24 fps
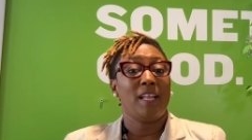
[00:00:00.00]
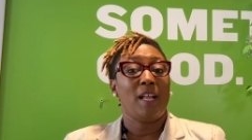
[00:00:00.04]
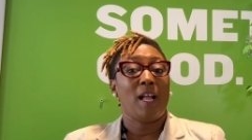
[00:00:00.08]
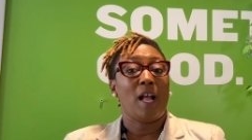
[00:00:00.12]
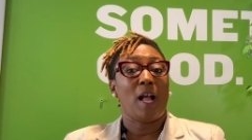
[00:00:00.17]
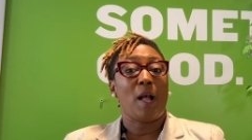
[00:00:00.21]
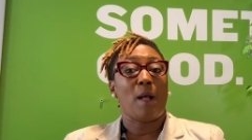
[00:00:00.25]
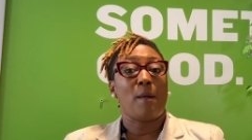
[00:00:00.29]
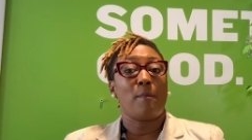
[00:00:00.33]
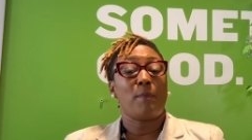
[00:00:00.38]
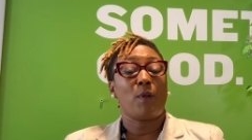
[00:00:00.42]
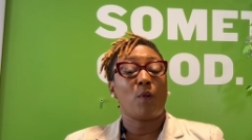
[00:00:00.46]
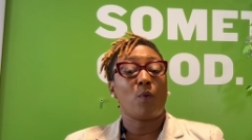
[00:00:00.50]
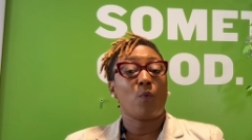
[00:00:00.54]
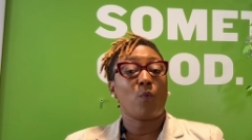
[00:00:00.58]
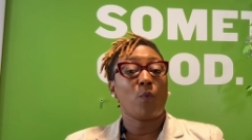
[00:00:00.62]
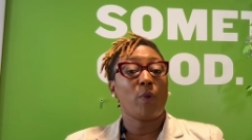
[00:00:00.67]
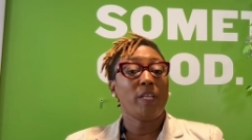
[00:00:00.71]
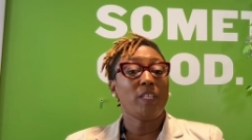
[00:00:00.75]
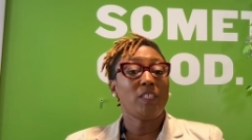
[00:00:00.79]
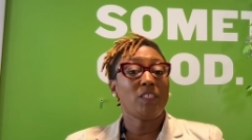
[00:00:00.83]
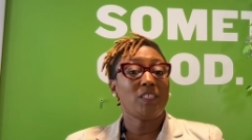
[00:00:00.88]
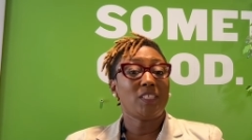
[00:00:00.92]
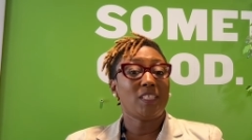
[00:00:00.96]
Um, but
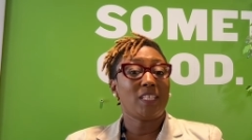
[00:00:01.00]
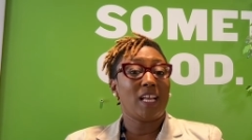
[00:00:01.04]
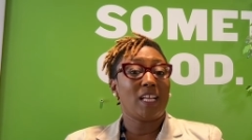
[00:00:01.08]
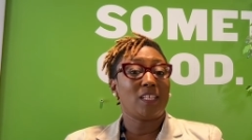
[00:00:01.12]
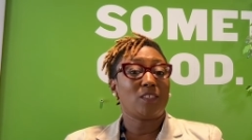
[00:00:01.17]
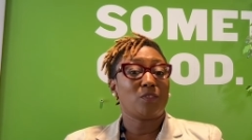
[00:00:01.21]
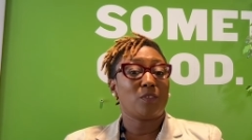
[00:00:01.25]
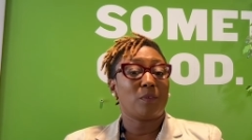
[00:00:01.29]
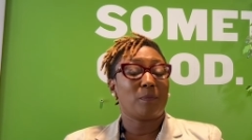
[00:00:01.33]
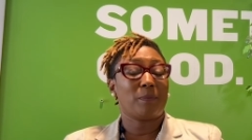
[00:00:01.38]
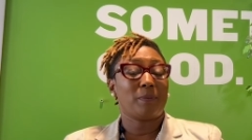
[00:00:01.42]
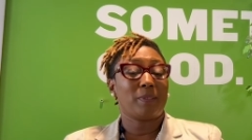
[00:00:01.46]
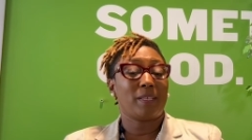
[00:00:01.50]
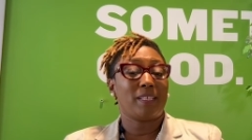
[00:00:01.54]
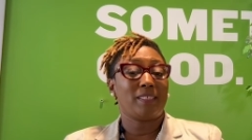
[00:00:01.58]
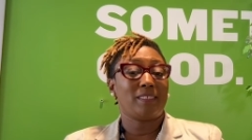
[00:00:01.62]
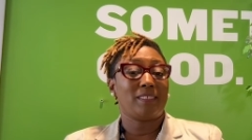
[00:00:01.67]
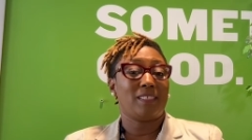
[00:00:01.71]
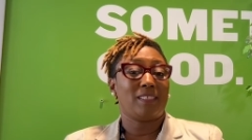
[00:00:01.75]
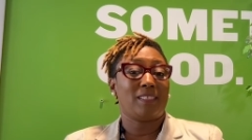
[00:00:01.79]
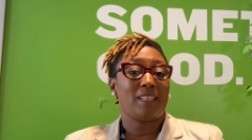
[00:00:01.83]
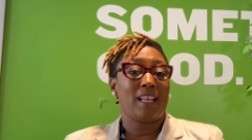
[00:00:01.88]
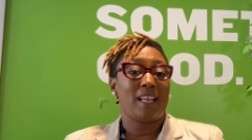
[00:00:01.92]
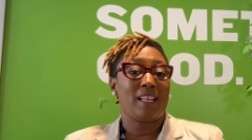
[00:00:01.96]
when she got to a
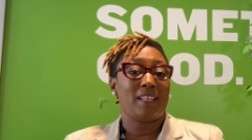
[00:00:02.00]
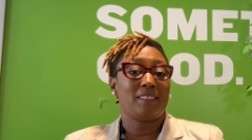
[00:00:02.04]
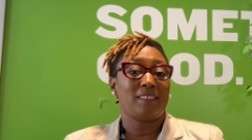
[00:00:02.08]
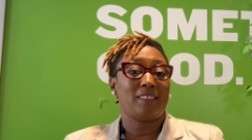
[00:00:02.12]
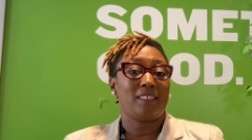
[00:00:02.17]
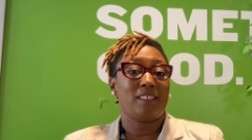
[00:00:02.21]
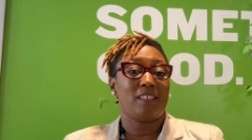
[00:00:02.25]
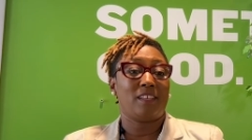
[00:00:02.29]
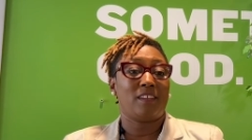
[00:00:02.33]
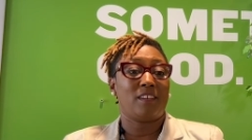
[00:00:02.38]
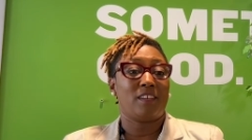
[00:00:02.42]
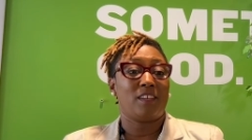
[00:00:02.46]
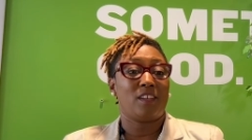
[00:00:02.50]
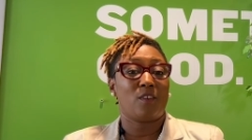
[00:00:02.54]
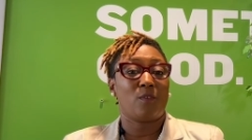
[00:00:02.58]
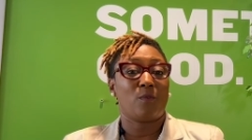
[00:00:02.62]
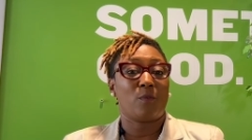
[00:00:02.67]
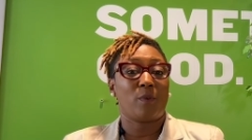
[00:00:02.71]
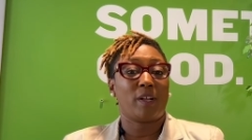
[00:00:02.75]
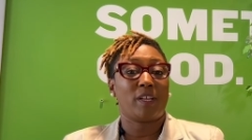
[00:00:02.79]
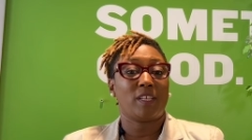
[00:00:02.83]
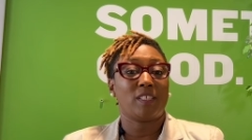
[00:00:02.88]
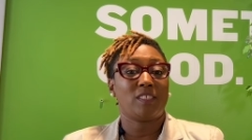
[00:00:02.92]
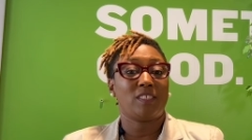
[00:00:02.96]
place in that scenario
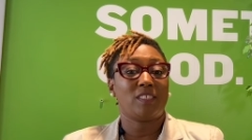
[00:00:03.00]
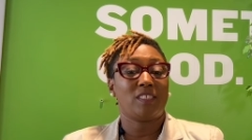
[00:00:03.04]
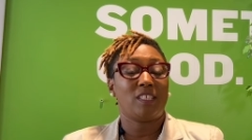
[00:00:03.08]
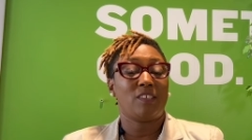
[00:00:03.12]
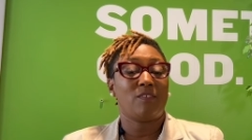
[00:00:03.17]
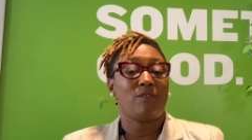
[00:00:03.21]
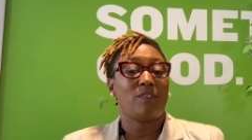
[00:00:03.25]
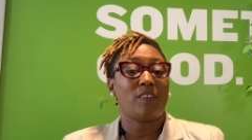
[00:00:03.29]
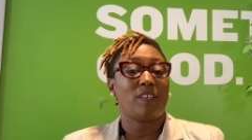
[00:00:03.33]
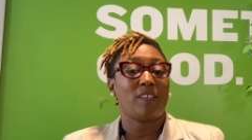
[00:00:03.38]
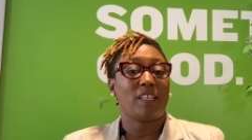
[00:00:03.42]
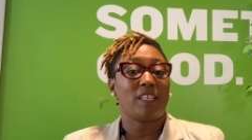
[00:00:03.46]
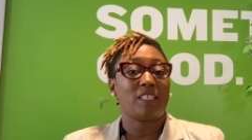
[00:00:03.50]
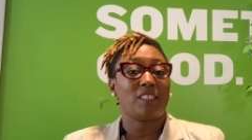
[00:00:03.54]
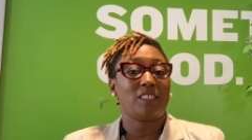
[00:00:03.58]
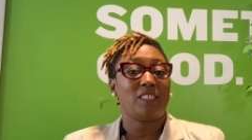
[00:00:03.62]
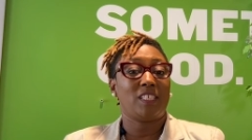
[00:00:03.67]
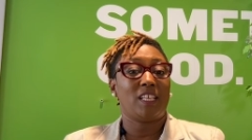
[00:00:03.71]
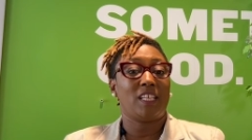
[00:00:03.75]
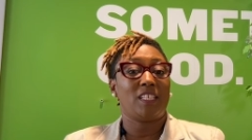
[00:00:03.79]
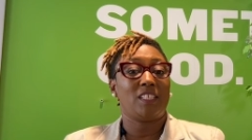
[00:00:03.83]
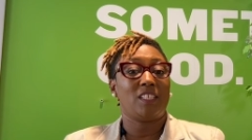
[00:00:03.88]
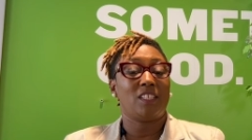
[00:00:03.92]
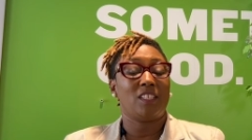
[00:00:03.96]
where she felt like
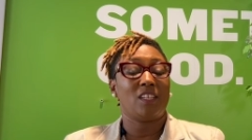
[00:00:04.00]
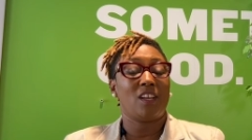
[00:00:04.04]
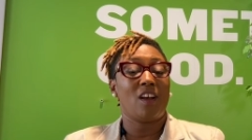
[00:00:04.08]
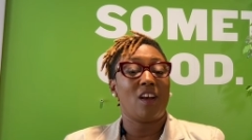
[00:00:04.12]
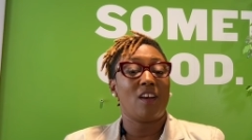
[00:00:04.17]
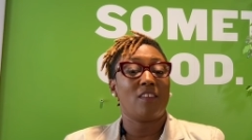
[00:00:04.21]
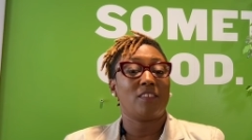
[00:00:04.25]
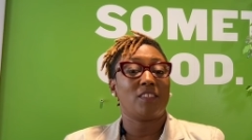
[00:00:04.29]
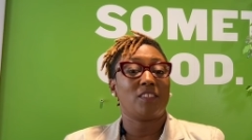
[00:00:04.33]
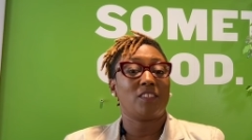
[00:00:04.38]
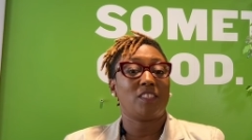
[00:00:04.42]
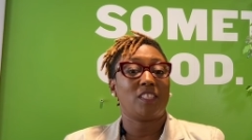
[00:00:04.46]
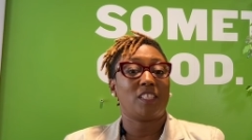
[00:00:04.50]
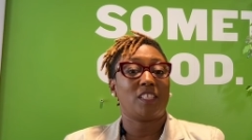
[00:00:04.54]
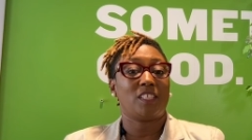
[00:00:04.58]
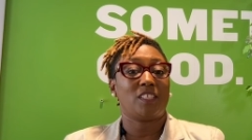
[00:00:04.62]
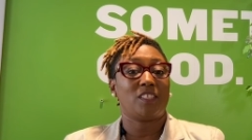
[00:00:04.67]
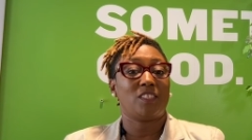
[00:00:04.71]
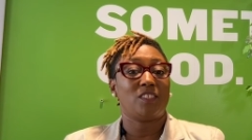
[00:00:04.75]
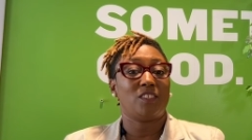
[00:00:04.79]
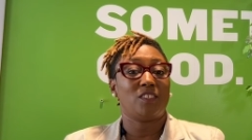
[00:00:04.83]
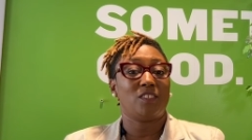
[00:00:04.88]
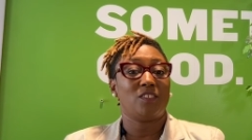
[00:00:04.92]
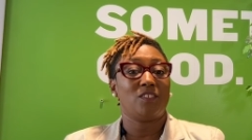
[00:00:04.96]
she had done all that she
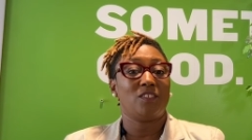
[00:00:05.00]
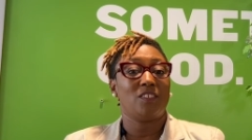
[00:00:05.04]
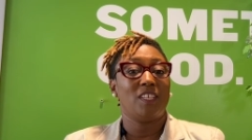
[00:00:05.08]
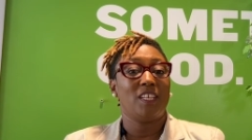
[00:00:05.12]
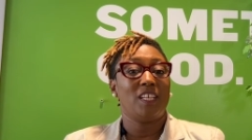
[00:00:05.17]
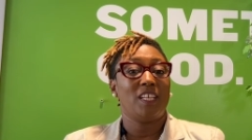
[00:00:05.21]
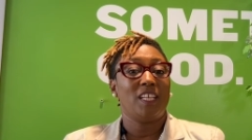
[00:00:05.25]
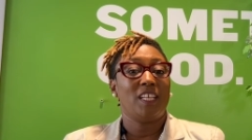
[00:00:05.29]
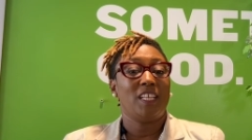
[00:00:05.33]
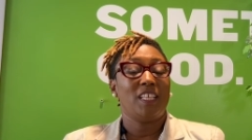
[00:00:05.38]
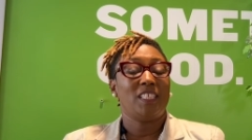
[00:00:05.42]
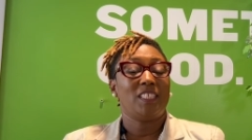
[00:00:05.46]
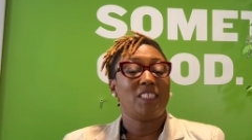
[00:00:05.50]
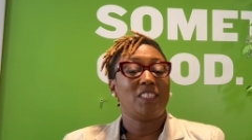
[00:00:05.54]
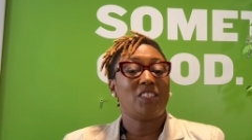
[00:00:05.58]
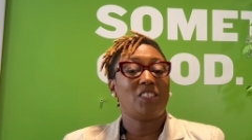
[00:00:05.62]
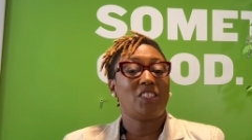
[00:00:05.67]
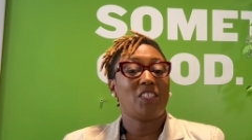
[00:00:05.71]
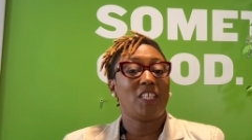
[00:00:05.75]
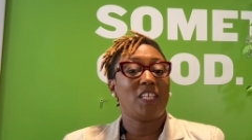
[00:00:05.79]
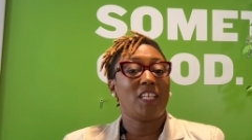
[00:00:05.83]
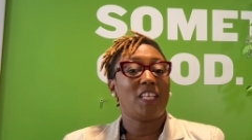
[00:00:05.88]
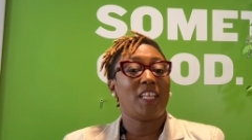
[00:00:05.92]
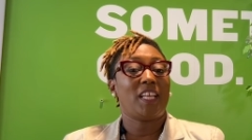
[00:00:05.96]
could do,
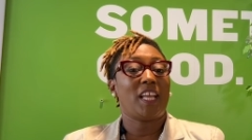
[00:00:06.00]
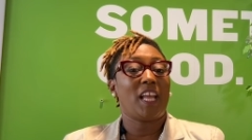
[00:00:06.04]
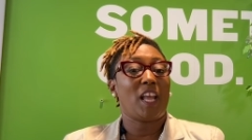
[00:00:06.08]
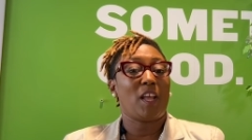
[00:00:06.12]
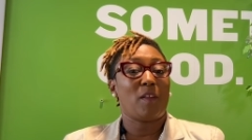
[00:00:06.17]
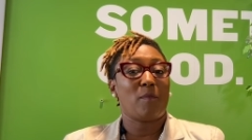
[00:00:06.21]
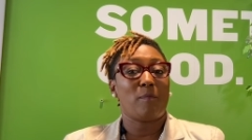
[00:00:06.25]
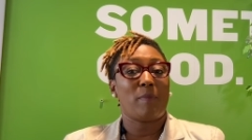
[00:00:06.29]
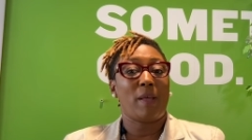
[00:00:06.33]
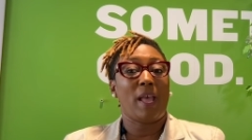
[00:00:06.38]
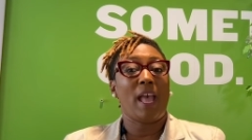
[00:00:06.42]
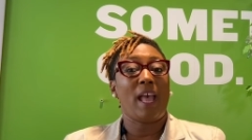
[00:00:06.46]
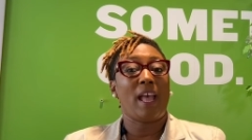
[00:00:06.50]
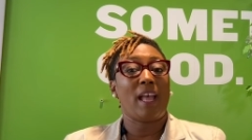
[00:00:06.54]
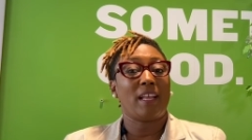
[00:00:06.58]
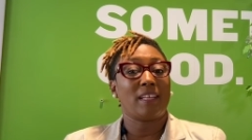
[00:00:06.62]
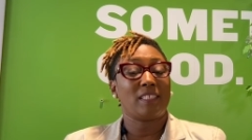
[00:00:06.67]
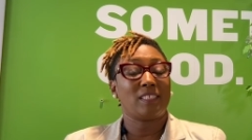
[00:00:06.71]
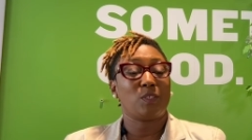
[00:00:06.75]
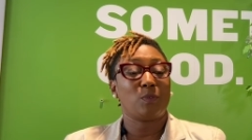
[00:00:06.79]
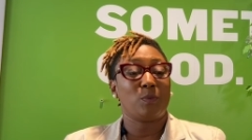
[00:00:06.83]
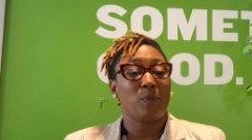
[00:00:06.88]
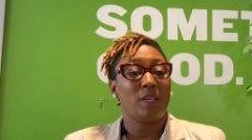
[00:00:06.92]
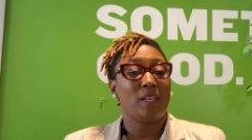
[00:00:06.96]
she came
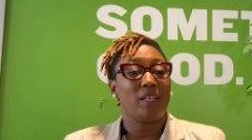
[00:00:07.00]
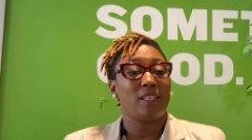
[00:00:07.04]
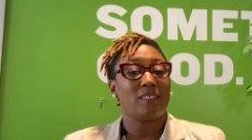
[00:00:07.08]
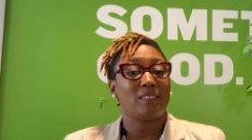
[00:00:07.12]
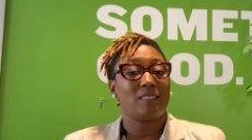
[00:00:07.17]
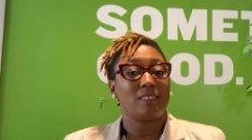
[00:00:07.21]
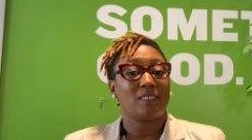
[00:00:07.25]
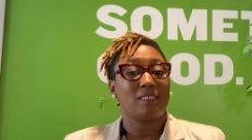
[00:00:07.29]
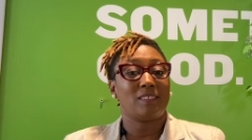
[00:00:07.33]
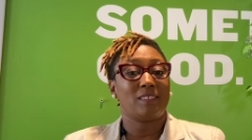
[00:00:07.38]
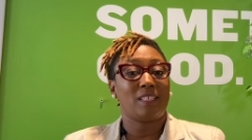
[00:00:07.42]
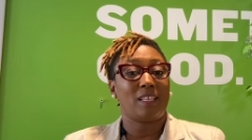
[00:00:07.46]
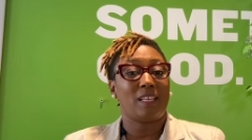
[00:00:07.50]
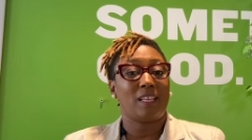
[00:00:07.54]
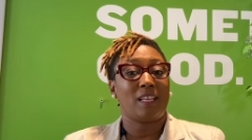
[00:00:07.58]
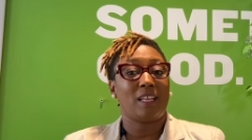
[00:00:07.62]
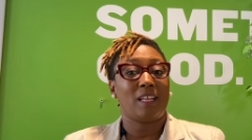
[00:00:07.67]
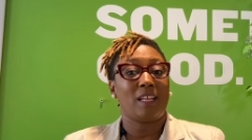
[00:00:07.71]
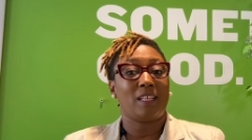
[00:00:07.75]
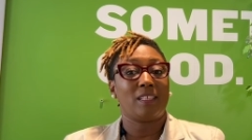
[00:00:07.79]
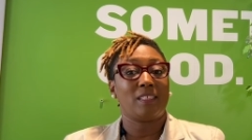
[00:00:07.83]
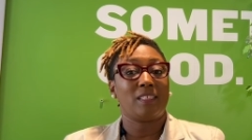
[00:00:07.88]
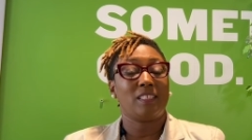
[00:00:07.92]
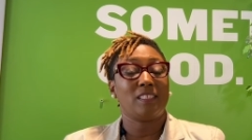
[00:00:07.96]
back to us and
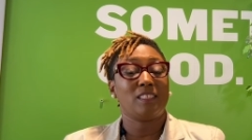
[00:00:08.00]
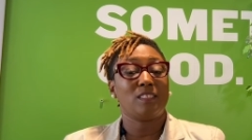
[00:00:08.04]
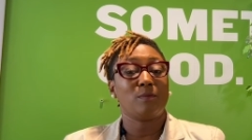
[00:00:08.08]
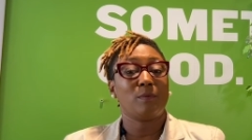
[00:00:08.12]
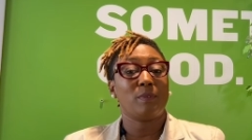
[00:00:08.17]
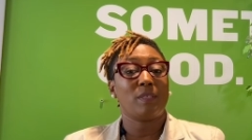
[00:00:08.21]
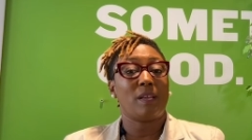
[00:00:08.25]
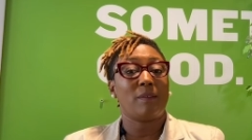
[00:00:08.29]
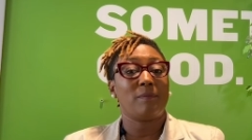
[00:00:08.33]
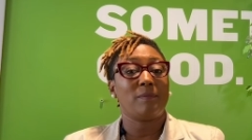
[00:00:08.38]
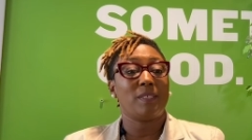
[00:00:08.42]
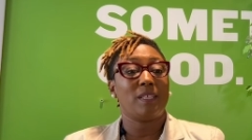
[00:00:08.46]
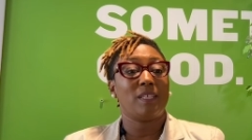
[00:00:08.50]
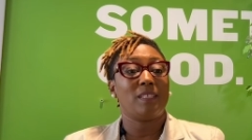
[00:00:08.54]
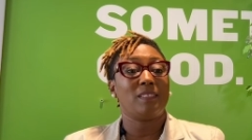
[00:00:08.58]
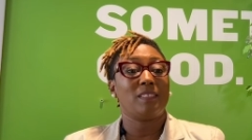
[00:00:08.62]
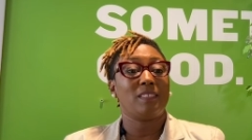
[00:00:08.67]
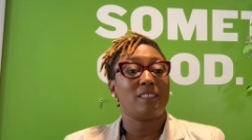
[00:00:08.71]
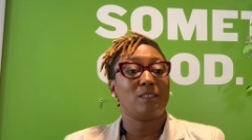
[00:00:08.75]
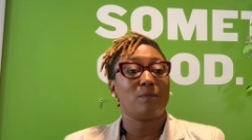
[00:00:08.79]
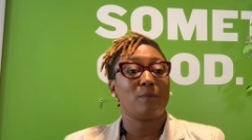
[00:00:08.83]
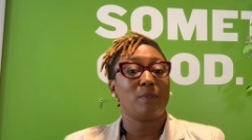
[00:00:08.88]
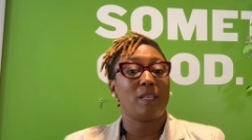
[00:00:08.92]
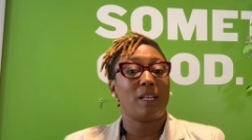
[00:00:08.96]
said, This is what I've done,
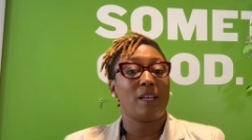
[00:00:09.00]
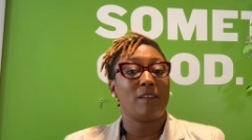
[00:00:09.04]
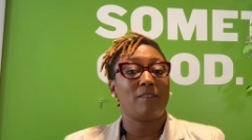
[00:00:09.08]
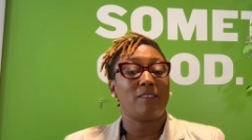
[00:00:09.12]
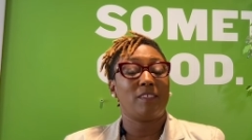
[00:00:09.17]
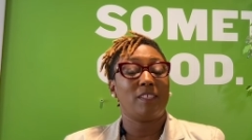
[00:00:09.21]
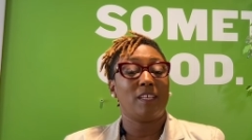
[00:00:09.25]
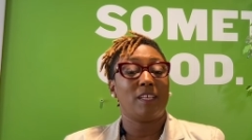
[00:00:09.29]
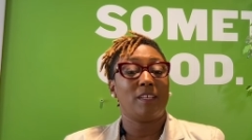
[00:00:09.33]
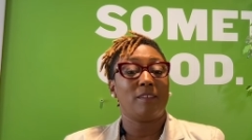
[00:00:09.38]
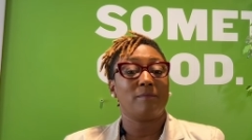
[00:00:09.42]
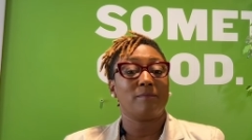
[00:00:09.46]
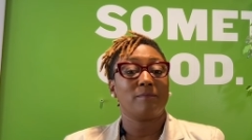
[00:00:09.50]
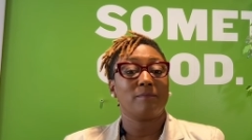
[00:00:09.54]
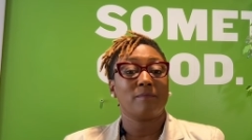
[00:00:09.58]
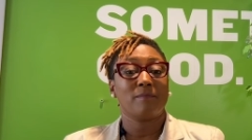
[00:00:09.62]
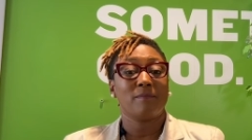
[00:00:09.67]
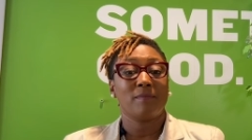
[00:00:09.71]
this is what I've done.